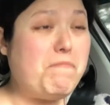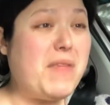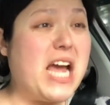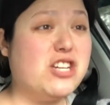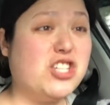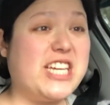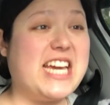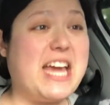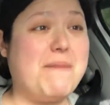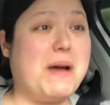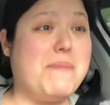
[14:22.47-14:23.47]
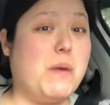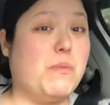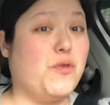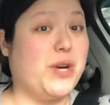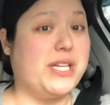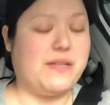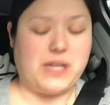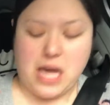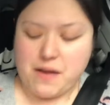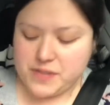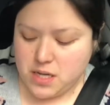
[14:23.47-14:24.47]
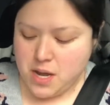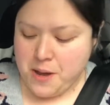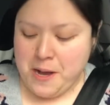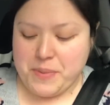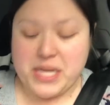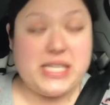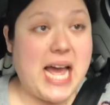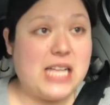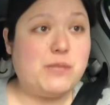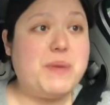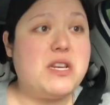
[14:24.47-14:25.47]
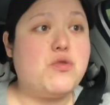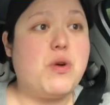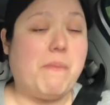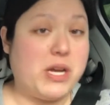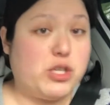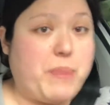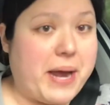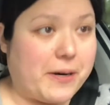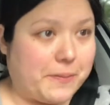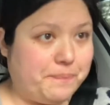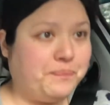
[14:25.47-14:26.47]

I usually can get my mail before he's even left, because he has been doing much better.